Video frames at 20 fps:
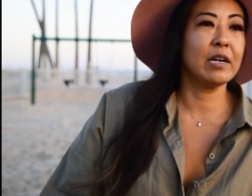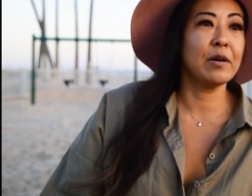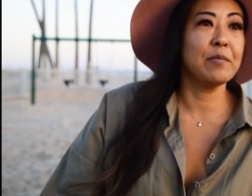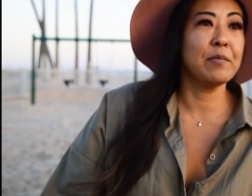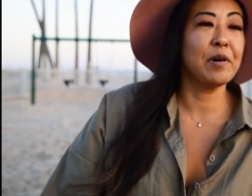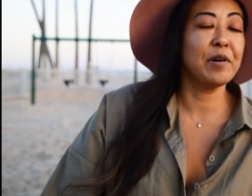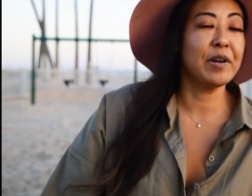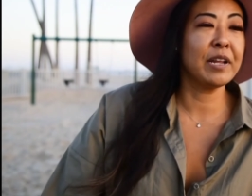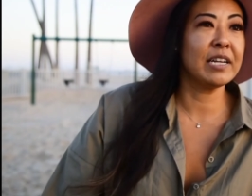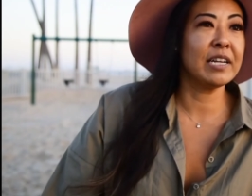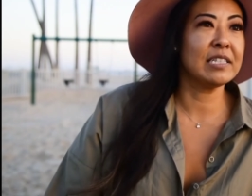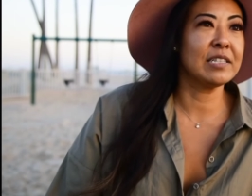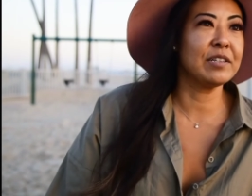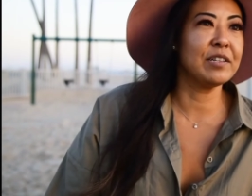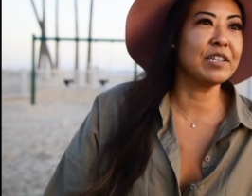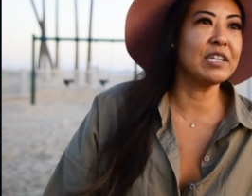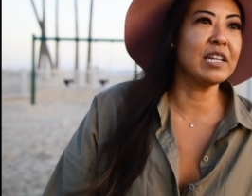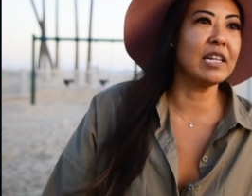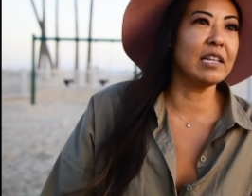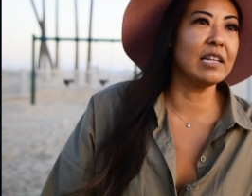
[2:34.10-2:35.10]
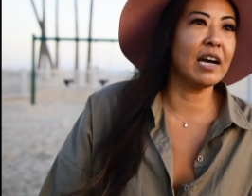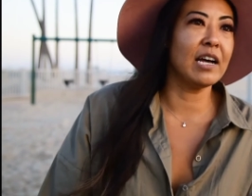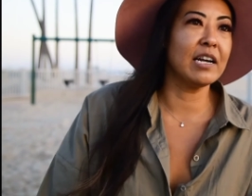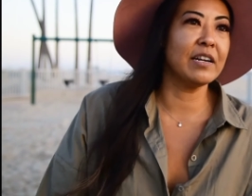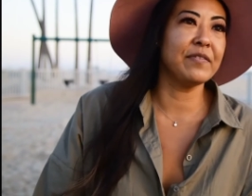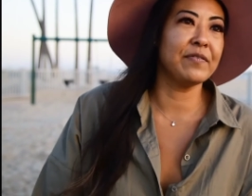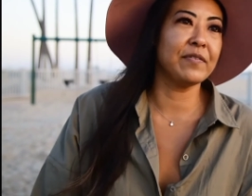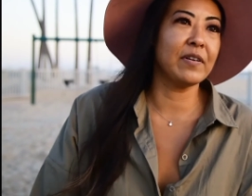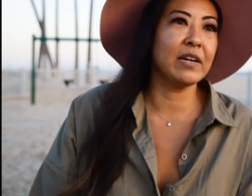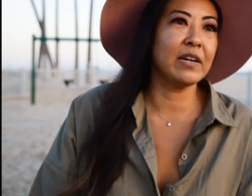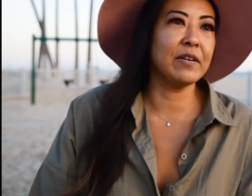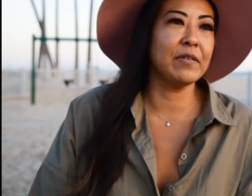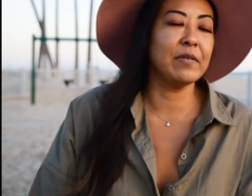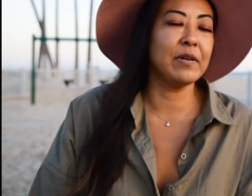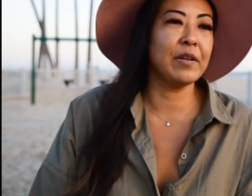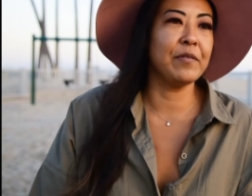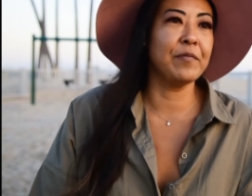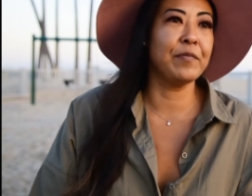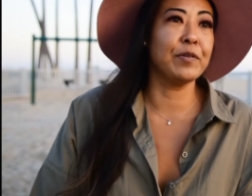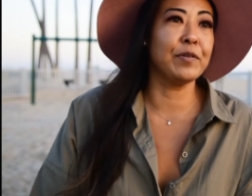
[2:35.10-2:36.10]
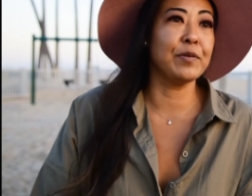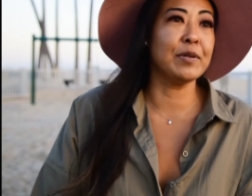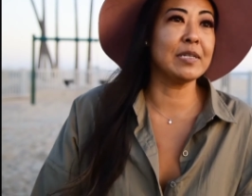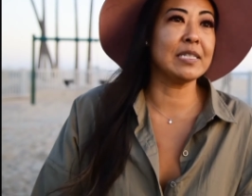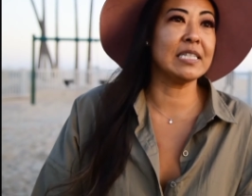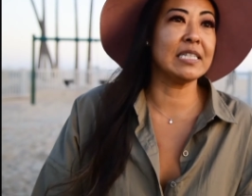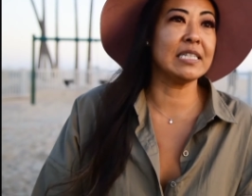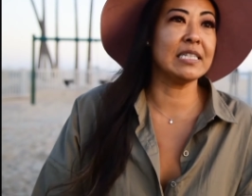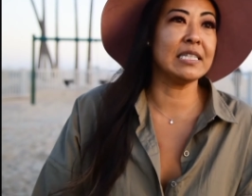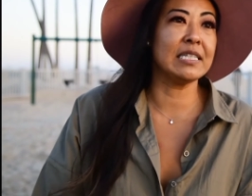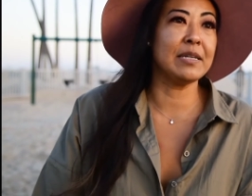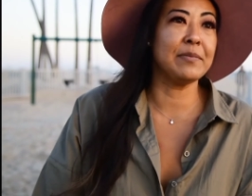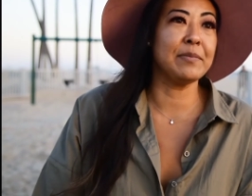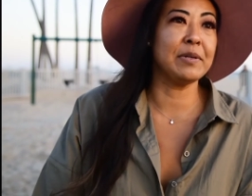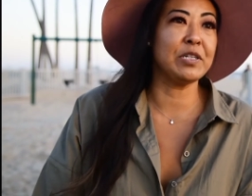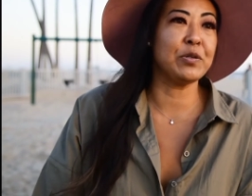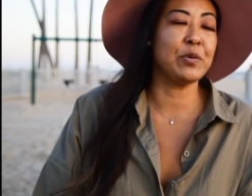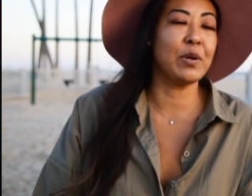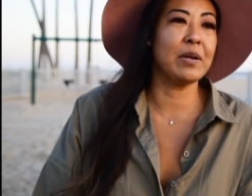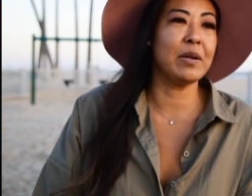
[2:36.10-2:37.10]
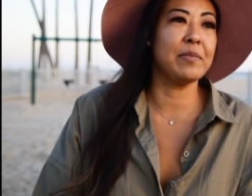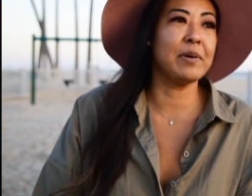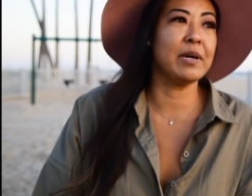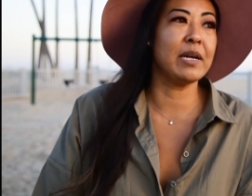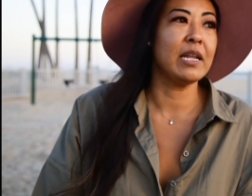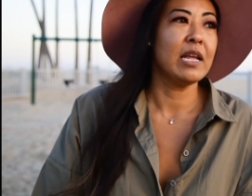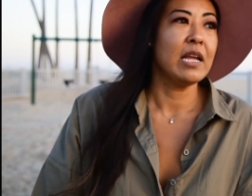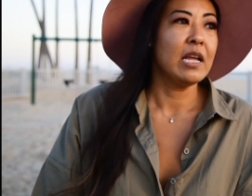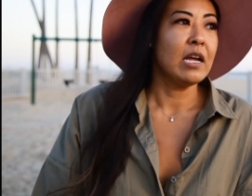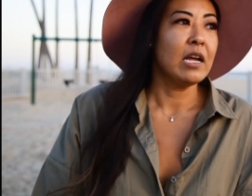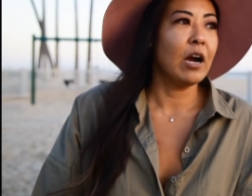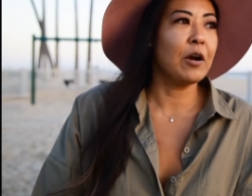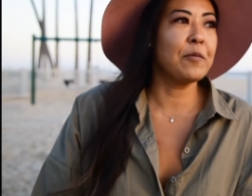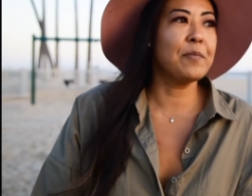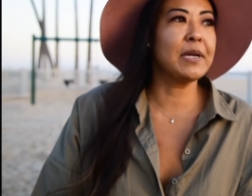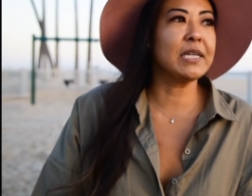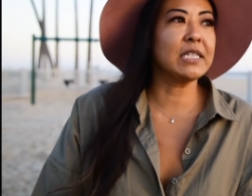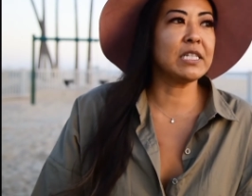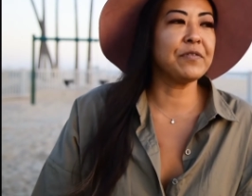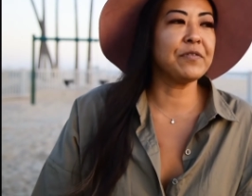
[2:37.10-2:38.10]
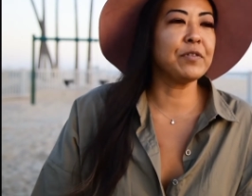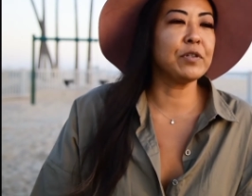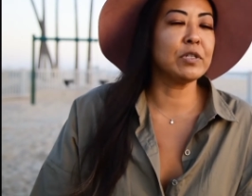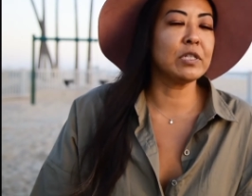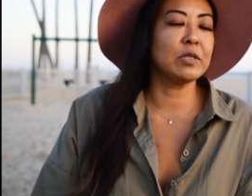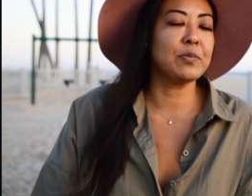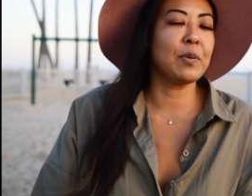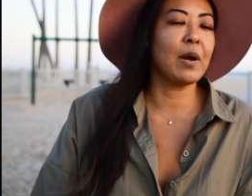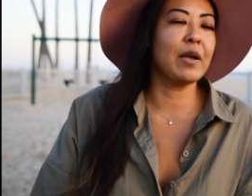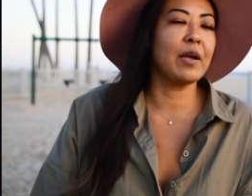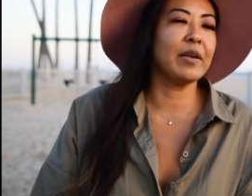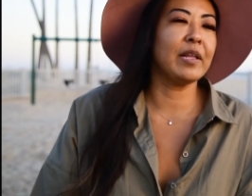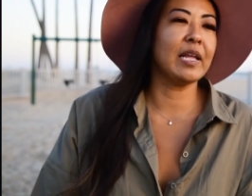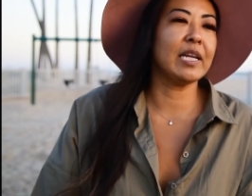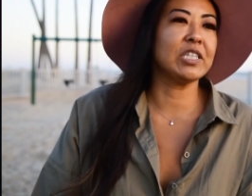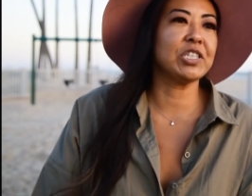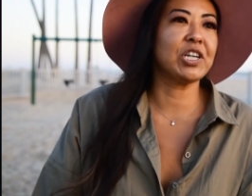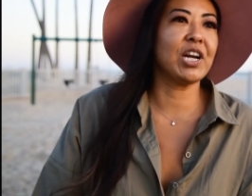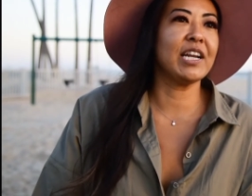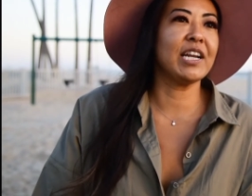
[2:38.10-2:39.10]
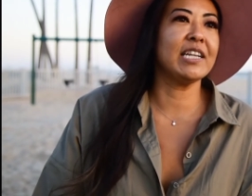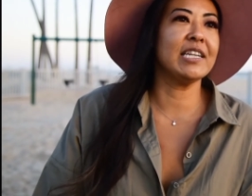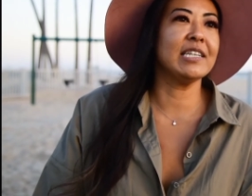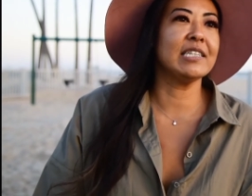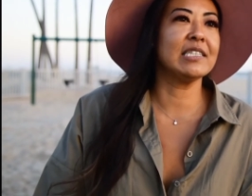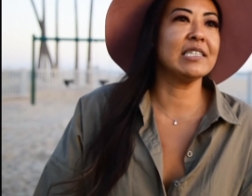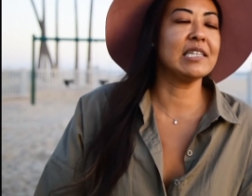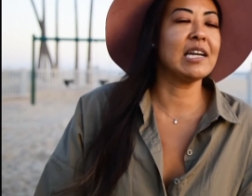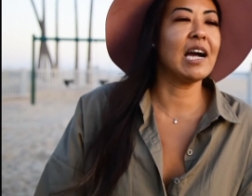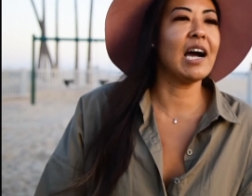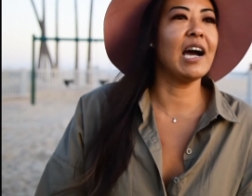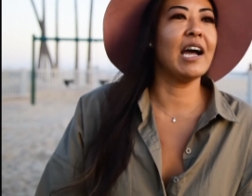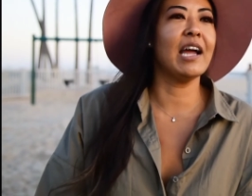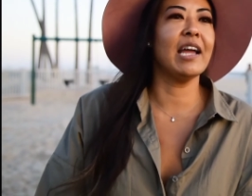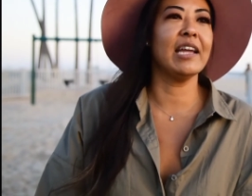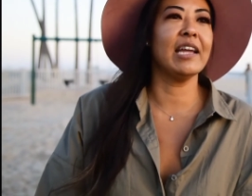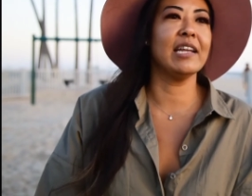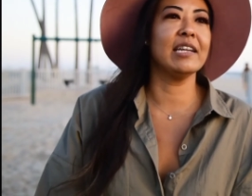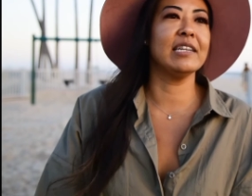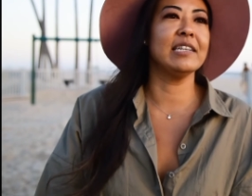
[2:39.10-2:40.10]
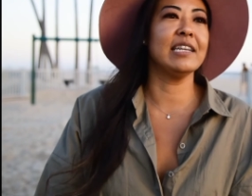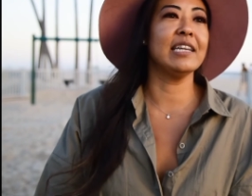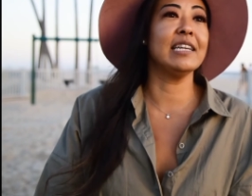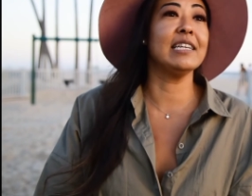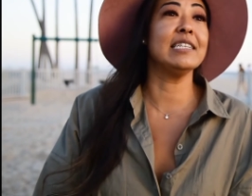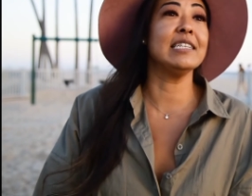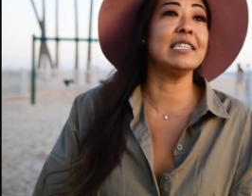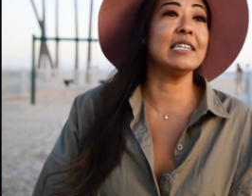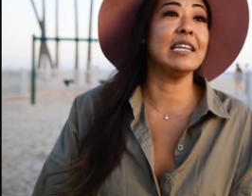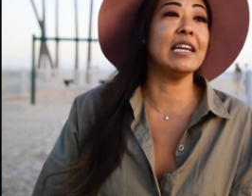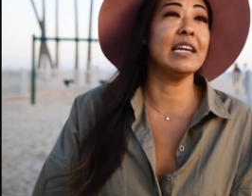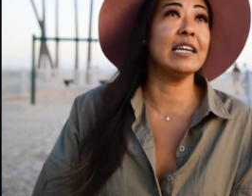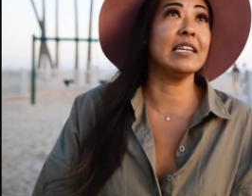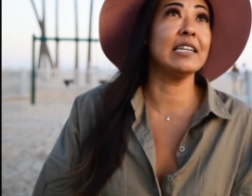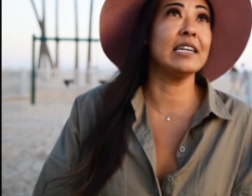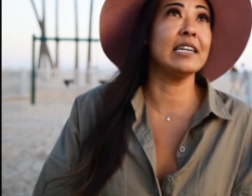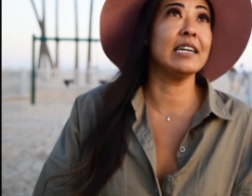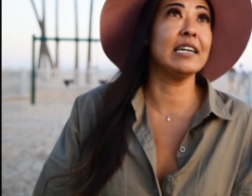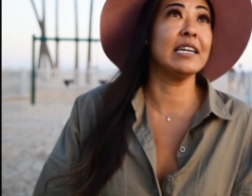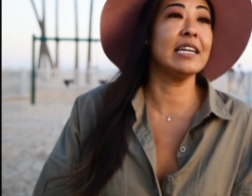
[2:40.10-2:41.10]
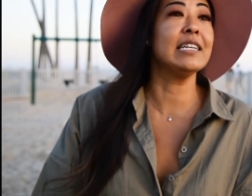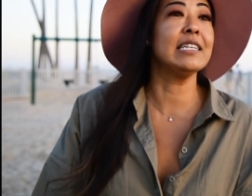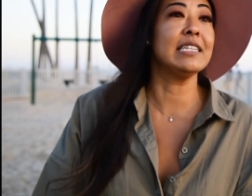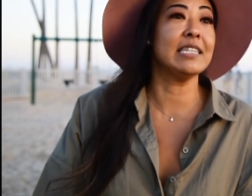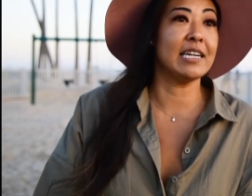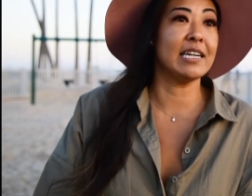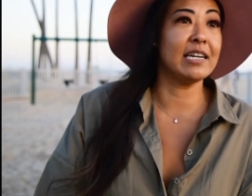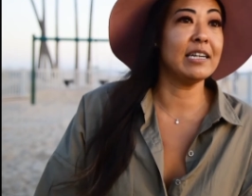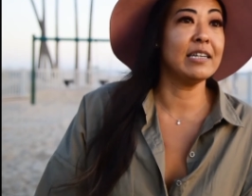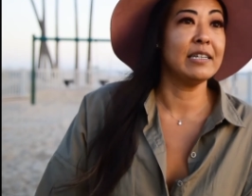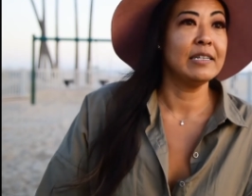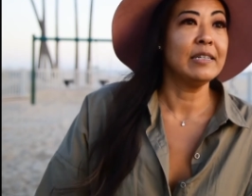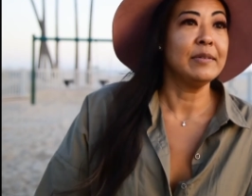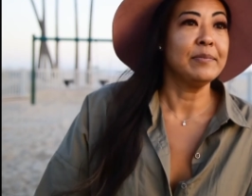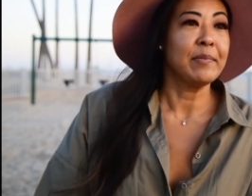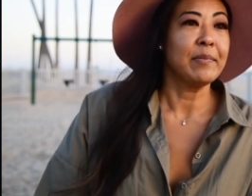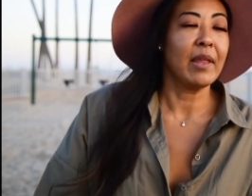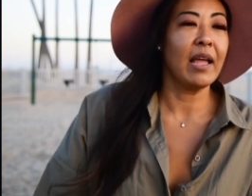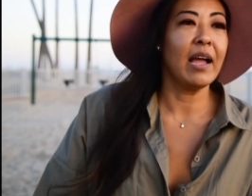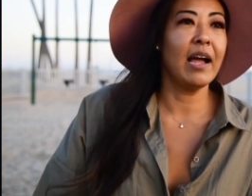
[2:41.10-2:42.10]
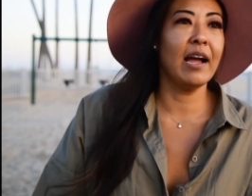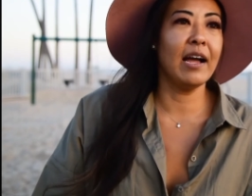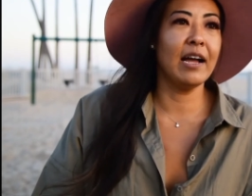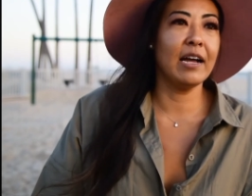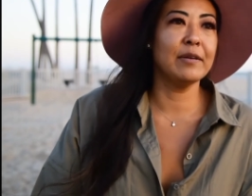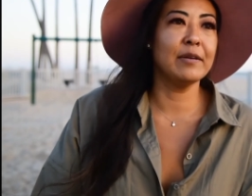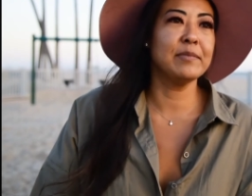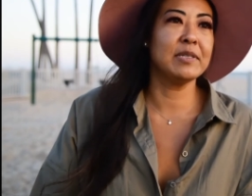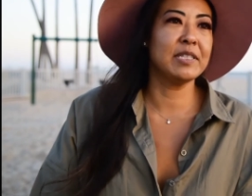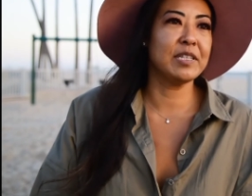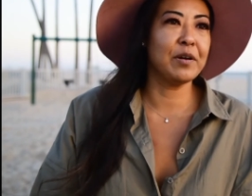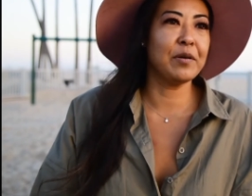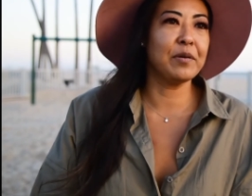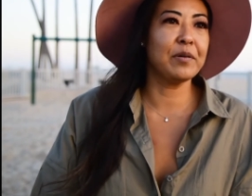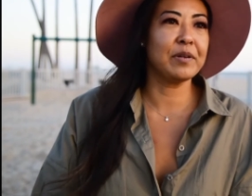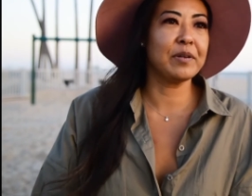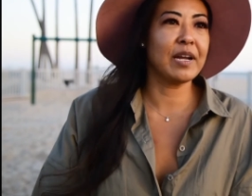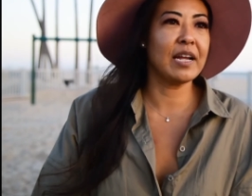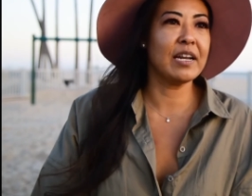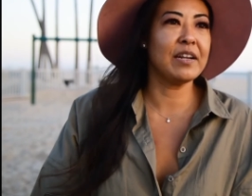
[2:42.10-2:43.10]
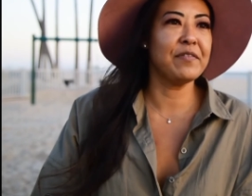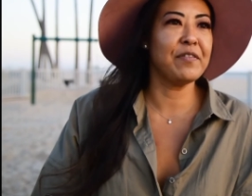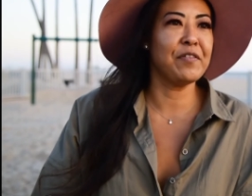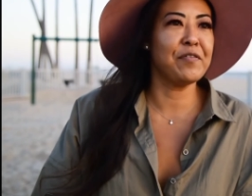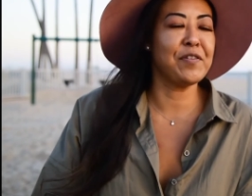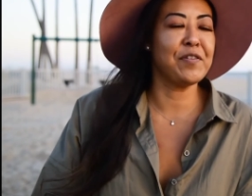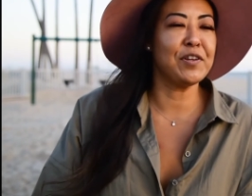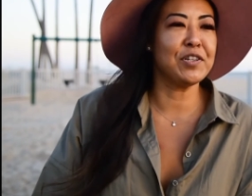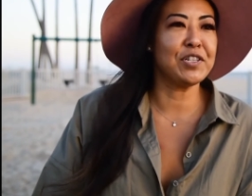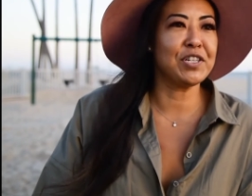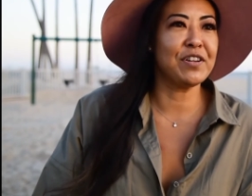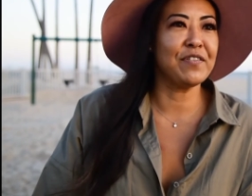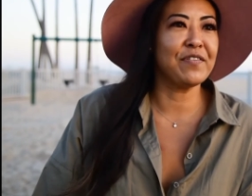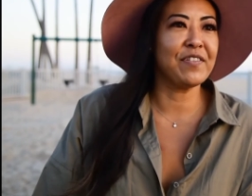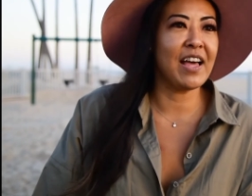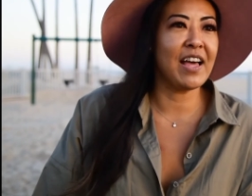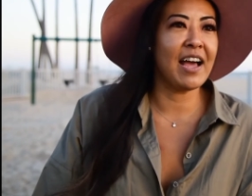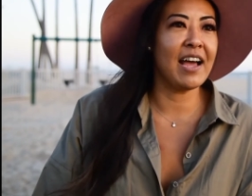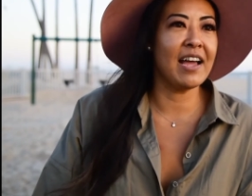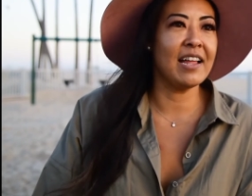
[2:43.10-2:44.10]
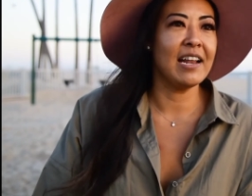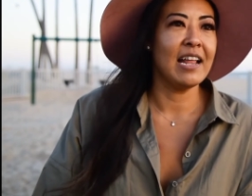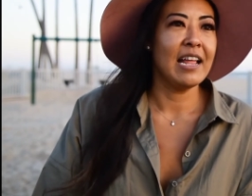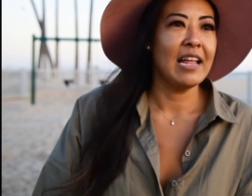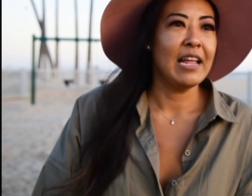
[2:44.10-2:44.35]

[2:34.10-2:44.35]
Cambodia. So there's a lot of influences in between, but our biggest influence is probably like Chinese, Thai, and India. So kind of a fusion of that.